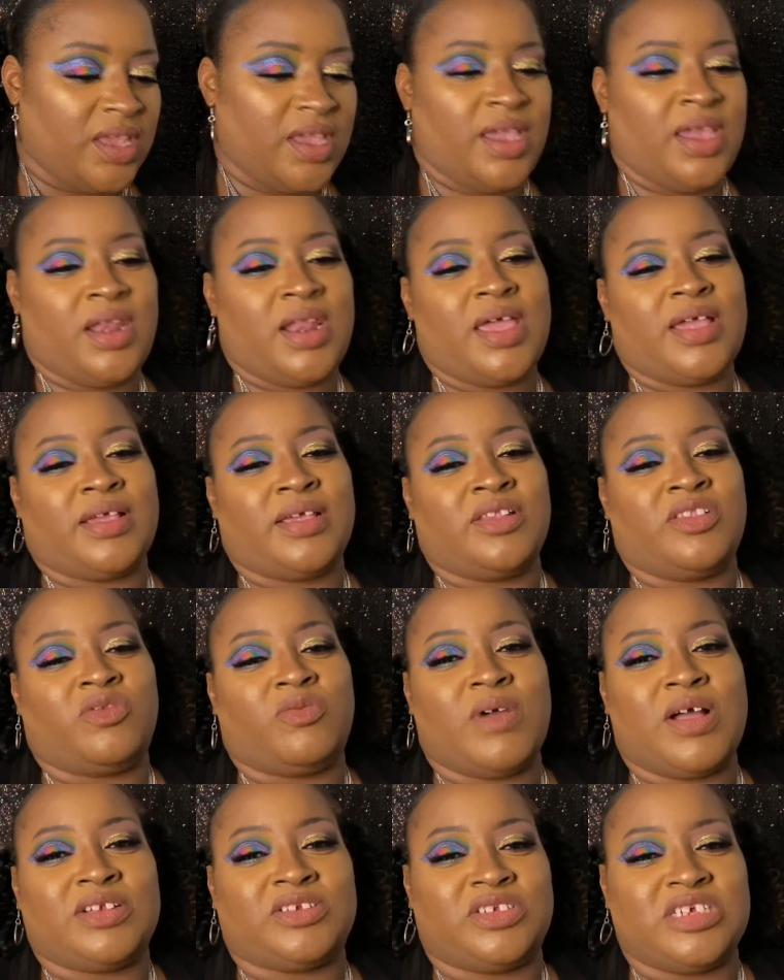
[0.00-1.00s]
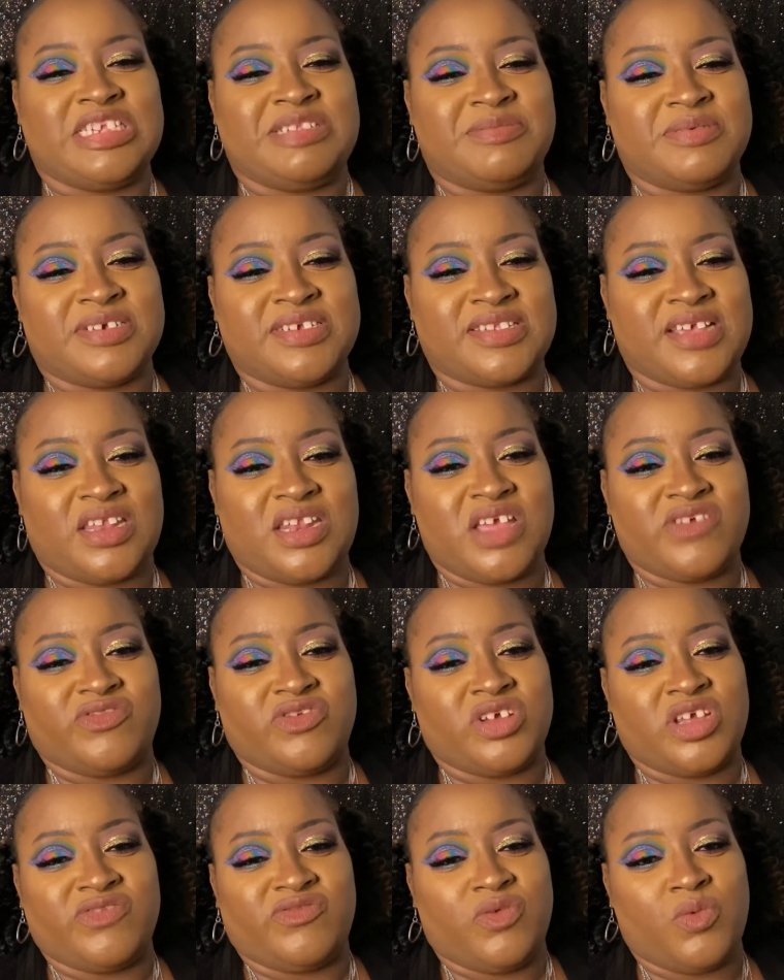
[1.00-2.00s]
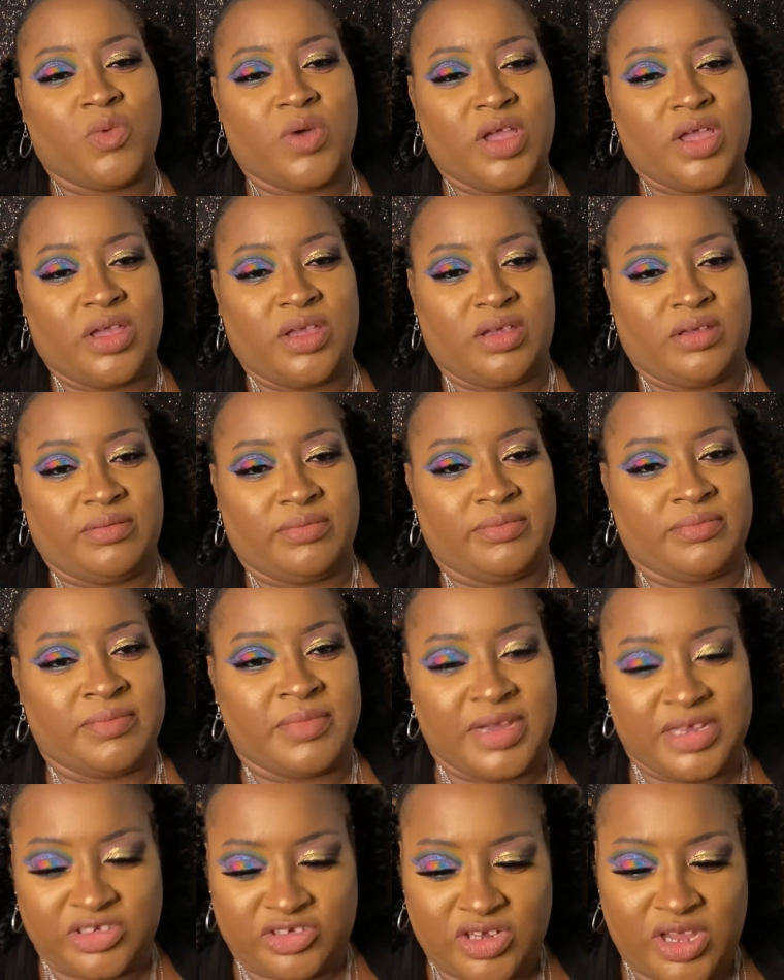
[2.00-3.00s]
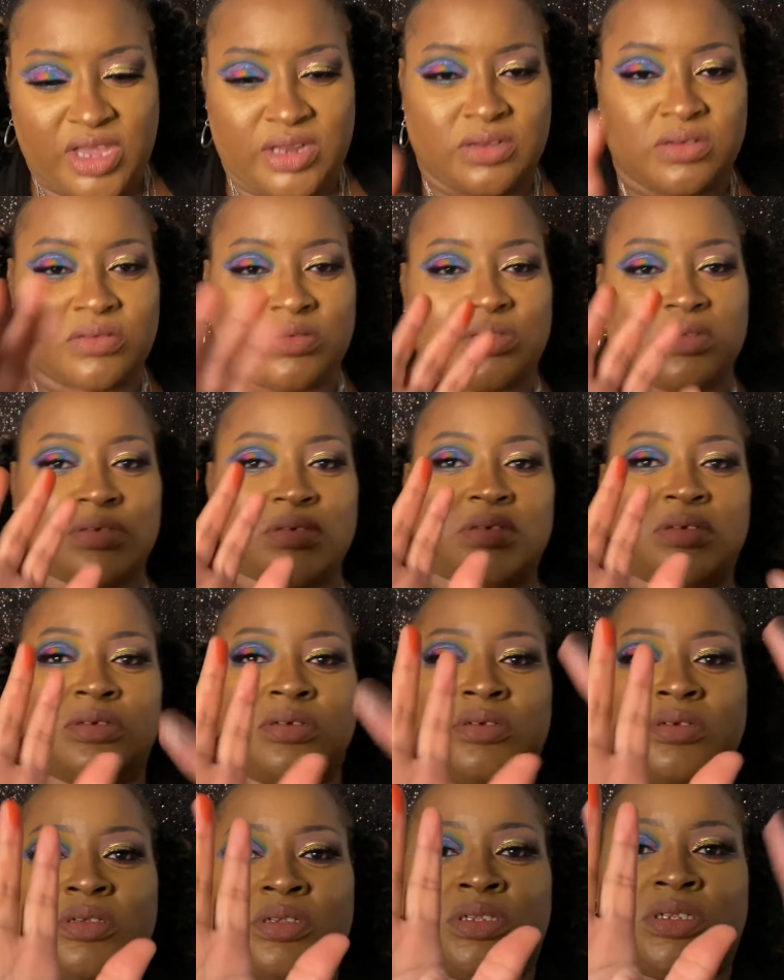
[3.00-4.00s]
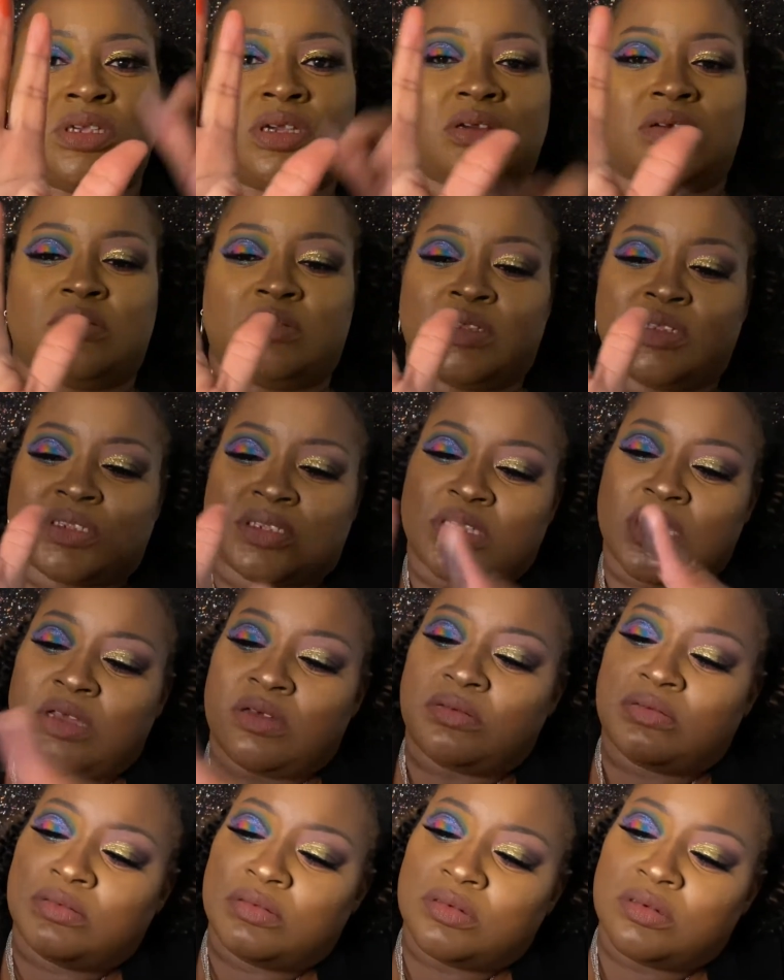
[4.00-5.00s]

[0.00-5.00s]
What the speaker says: And I can swatch these because I never give away my shadows. So let's go.